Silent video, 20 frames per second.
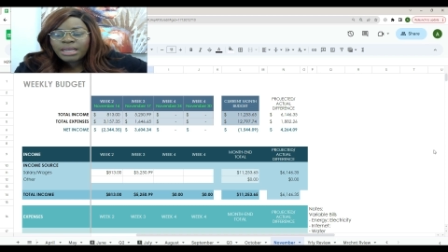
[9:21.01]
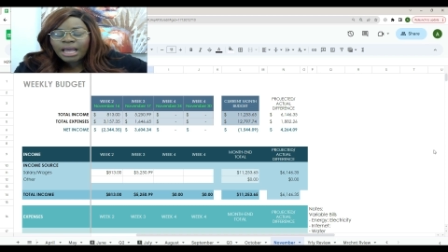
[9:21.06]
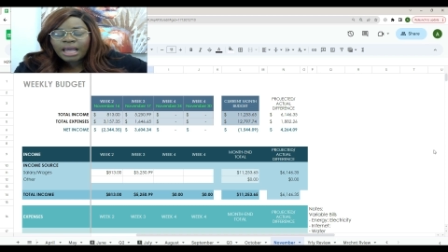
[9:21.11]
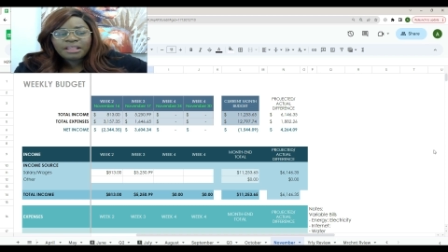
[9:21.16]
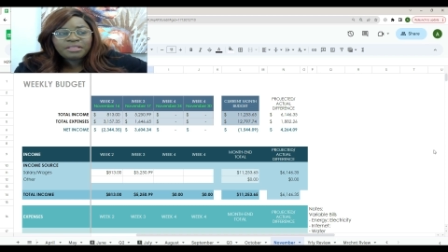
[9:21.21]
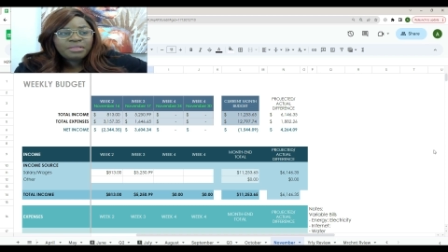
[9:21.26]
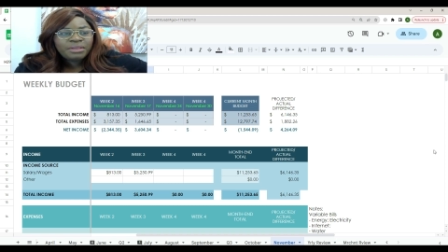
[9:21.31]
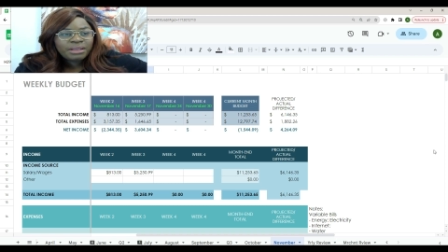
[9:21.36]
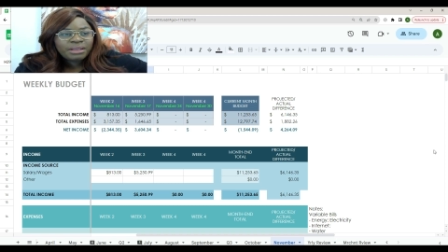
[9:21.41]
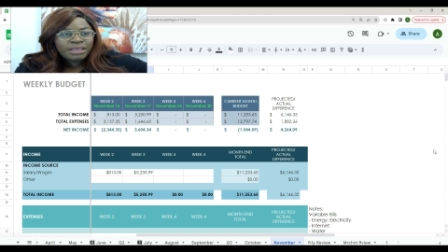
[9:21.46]
I
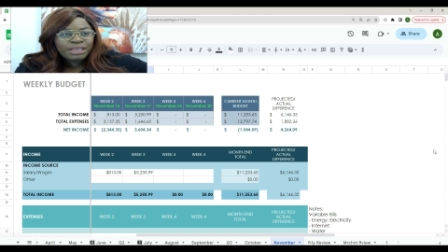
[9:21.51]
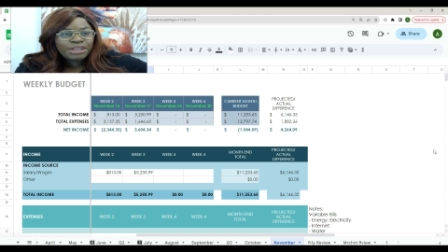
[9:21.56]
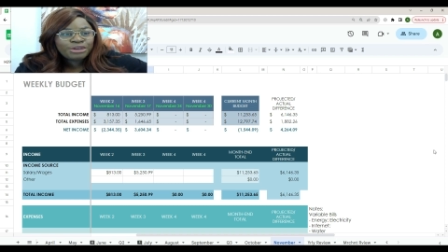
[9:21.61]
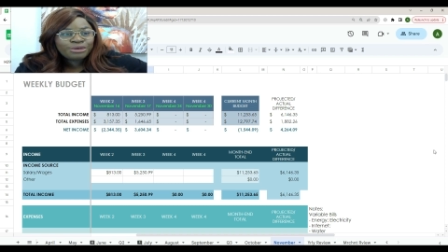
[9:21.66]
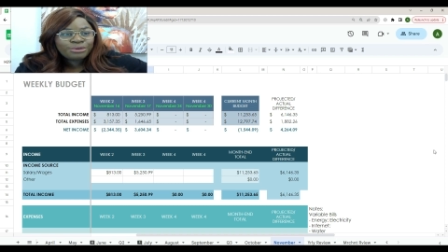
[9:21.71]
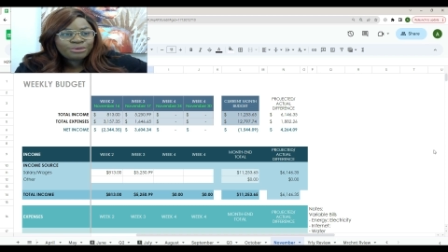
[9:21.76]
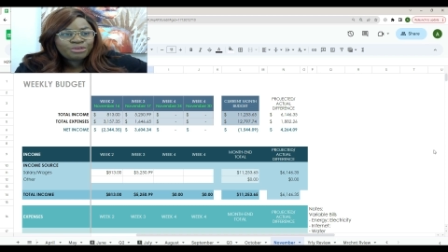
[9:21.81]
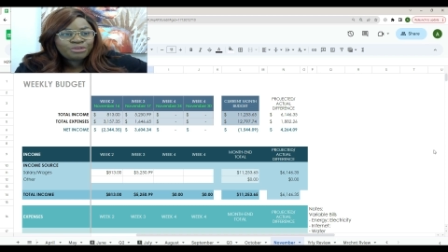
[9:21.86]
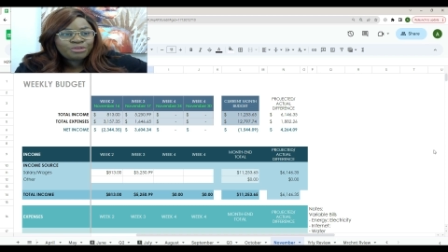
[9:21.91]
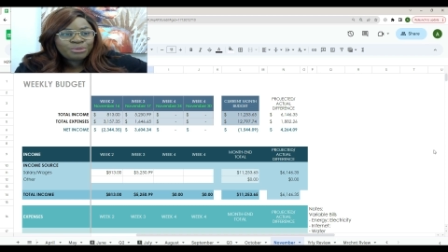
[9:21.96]
think
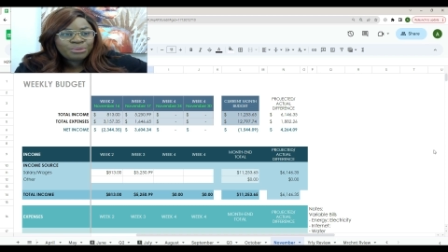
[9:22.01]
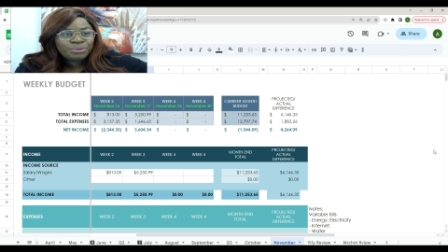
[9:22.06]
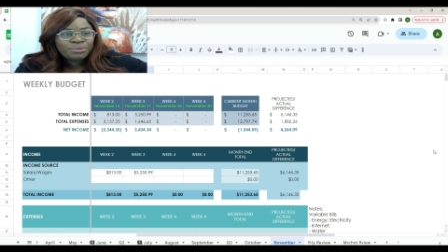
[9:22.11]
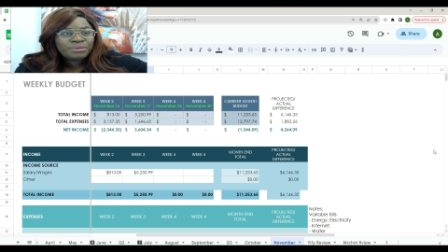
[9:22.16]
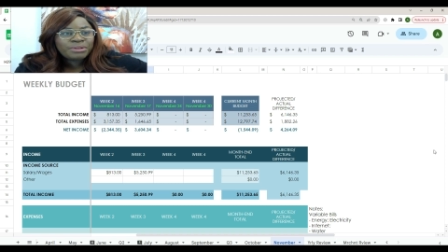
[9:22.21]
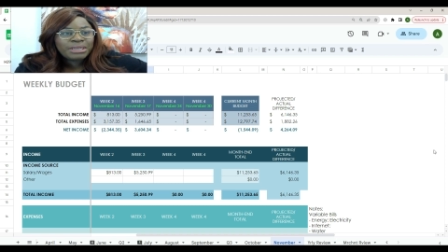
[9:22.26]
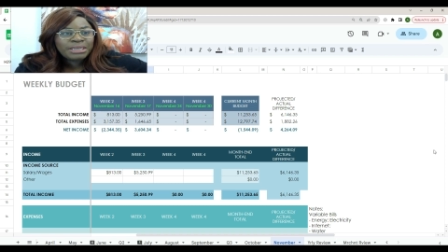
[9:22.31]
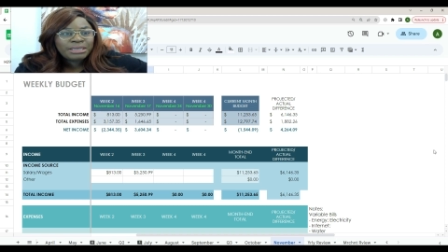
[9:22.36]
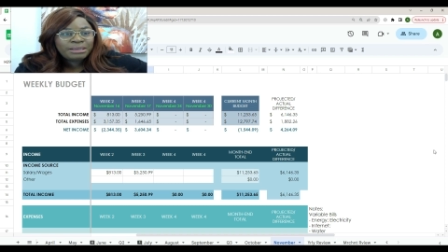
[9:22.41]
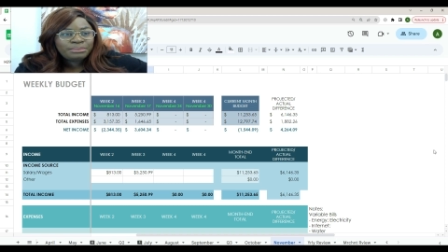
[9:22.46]
here soon
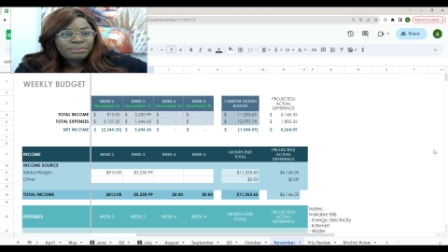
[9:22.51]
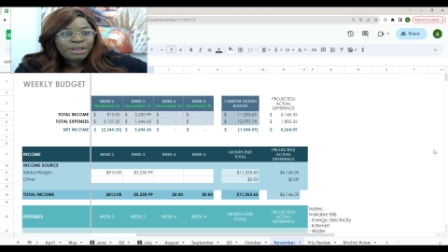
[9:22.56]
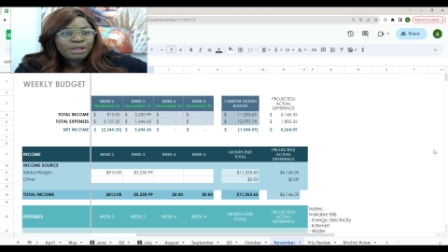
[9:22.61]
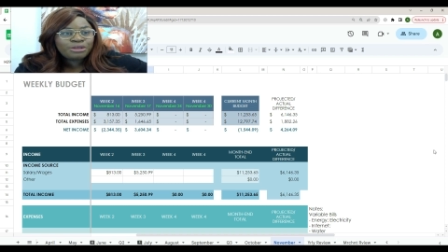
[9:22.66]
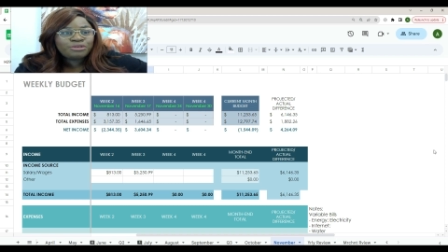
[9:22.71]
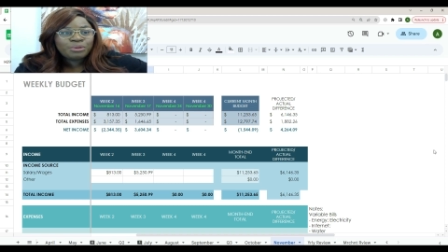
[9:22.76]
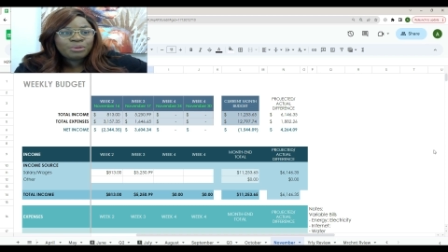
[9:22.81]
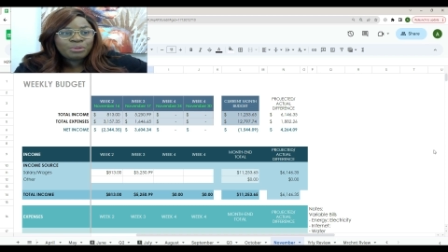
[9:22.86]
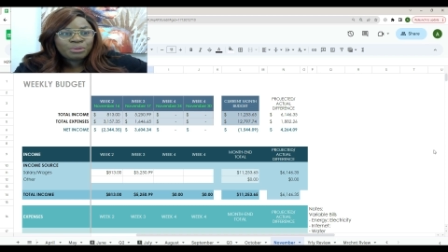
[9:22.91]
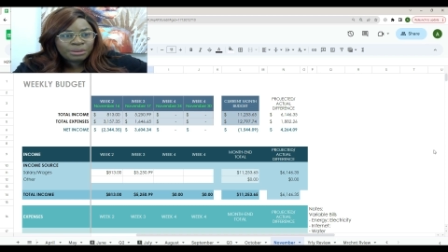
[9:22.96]
the
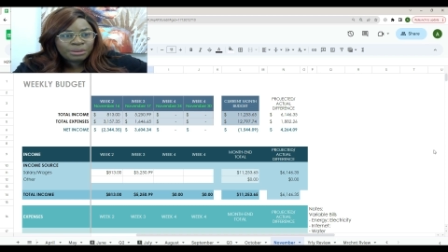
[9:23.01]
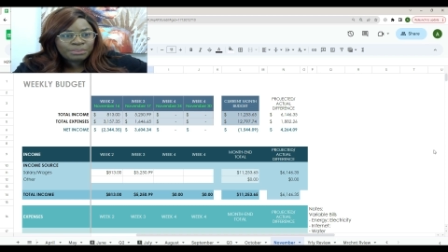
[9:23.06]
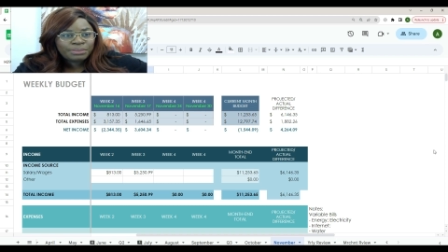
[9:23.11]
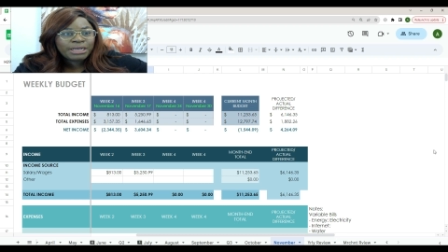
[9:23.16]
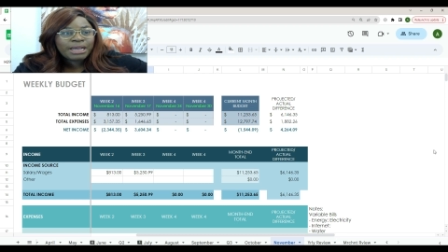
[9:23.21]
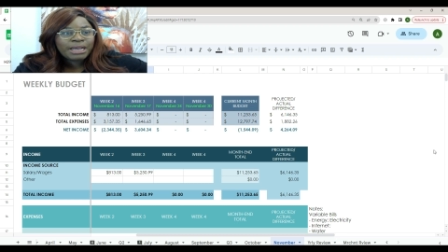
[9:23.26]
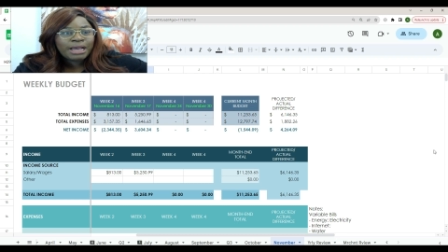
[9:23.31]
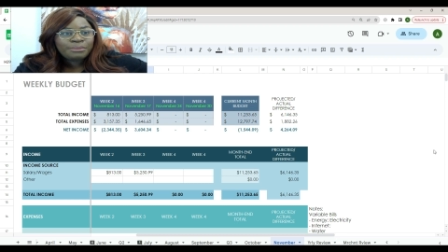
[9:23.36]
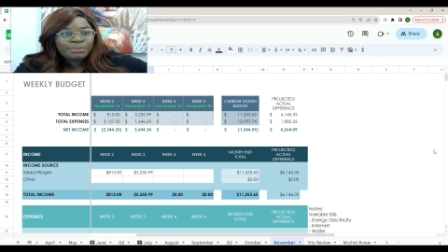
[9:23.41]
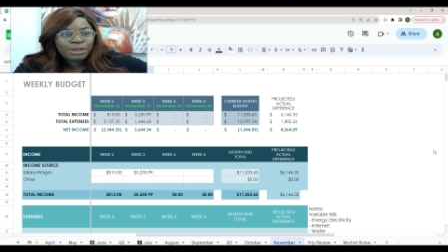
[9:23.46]
emails are going to be
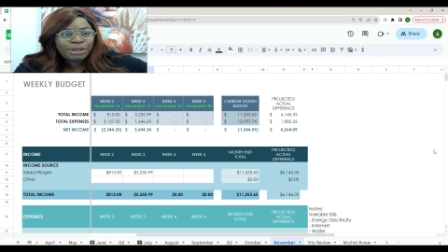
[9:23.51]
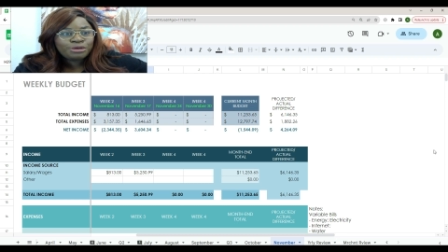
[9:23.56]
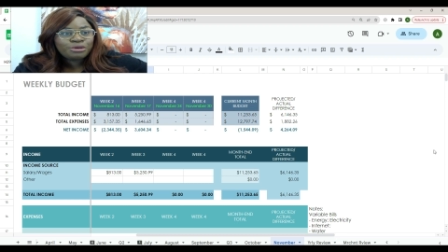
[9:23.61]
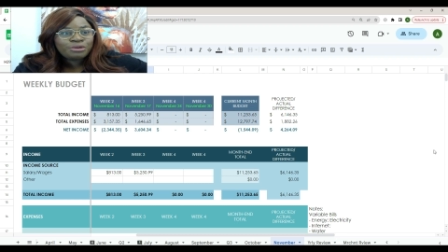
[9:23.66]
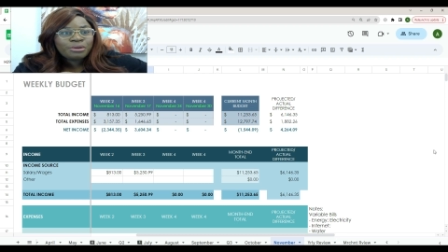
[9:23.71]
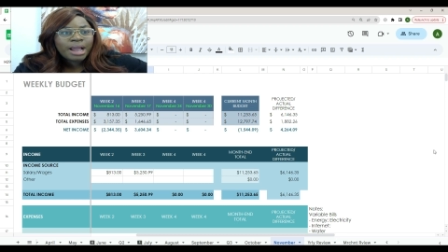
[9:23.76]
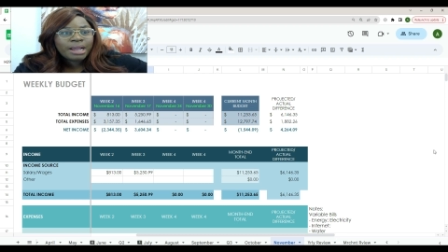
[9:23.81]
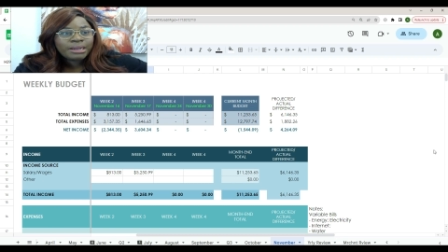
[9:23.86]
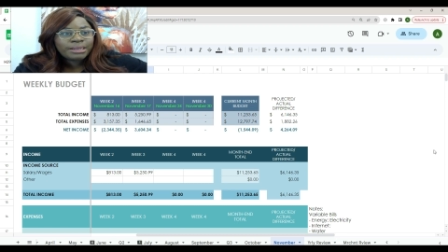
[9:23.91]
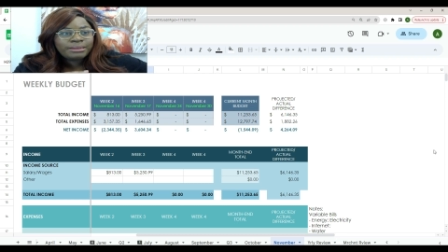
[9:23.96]
coming,
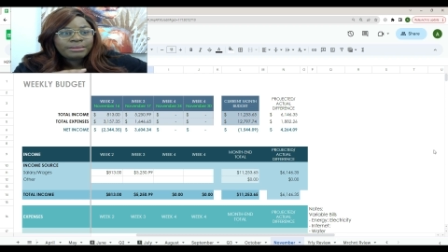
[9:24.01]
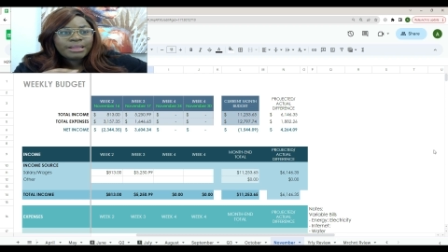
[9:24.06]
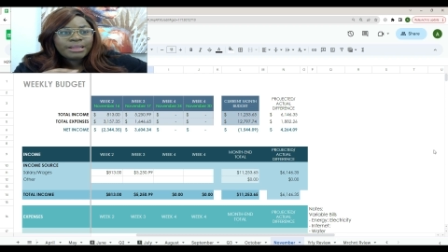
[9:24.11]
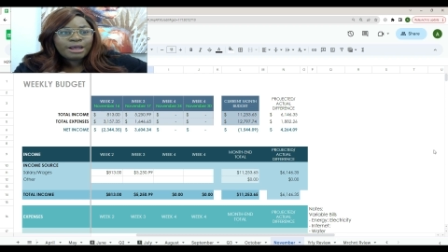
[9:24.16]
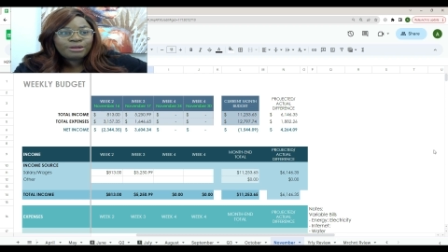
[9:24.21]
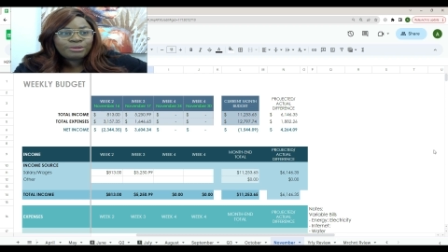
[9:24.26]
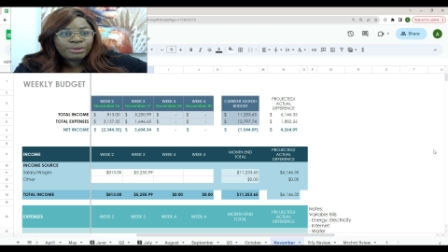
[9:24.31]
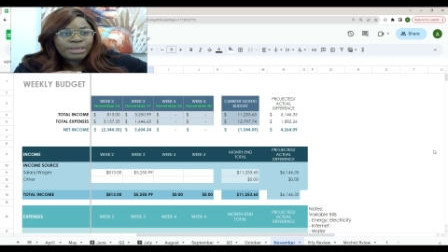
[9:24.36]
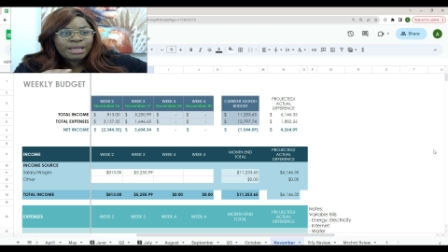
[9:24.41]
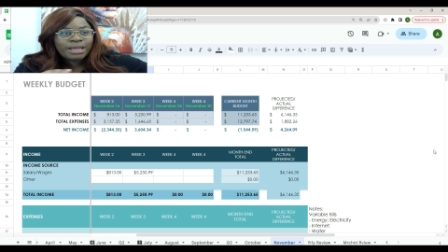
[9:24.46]
cracking
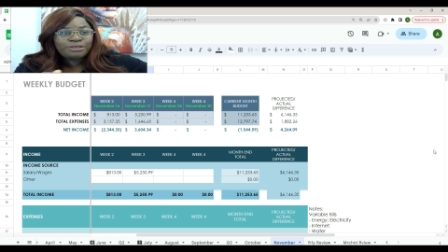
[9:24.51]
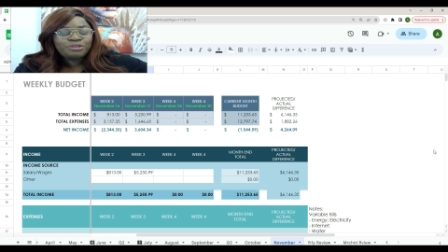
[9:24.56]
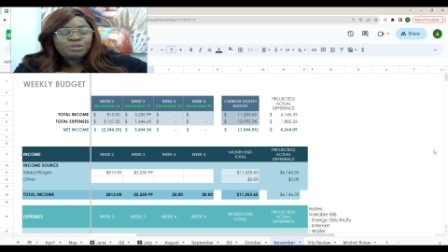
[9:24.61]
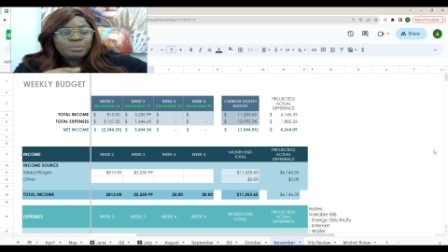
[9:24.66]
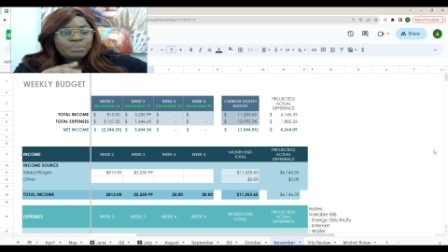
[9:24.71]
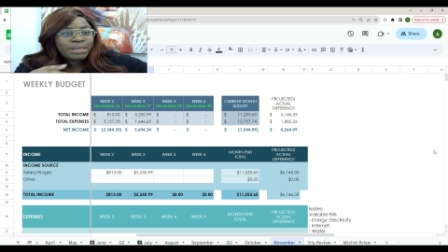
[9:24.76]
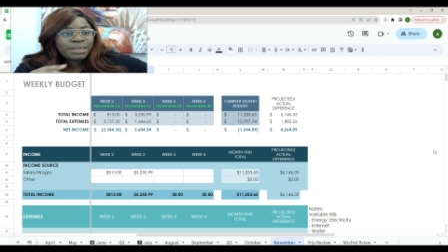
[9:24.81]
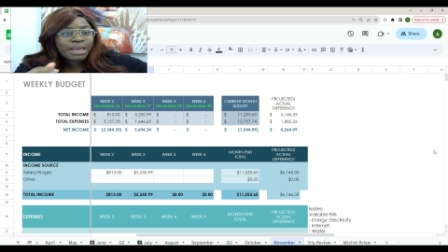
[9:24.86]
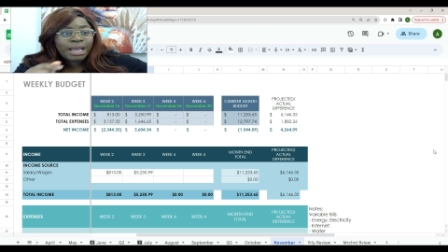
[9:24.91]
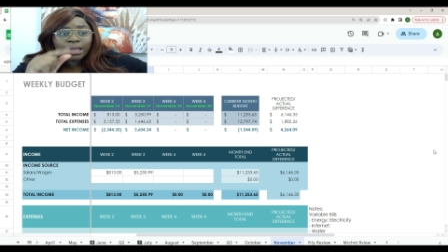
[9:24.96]
down on us
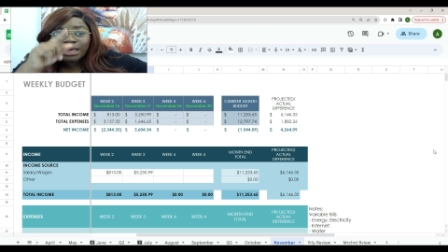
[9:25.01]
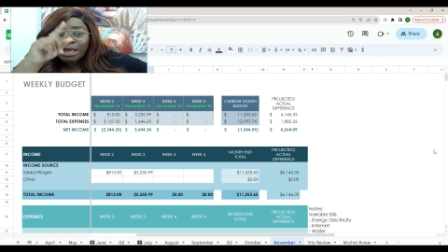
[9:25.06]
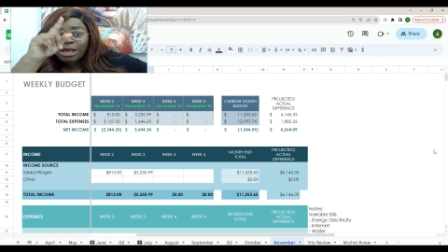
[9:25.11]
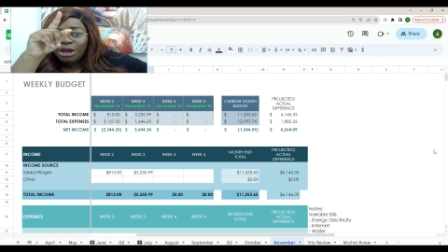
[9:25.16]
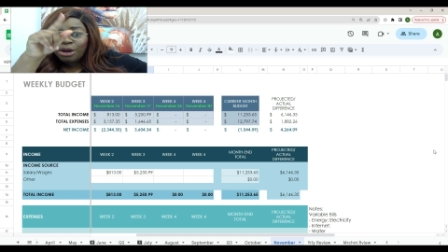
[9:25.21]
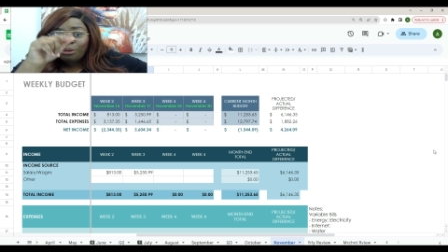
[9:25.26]
to be like,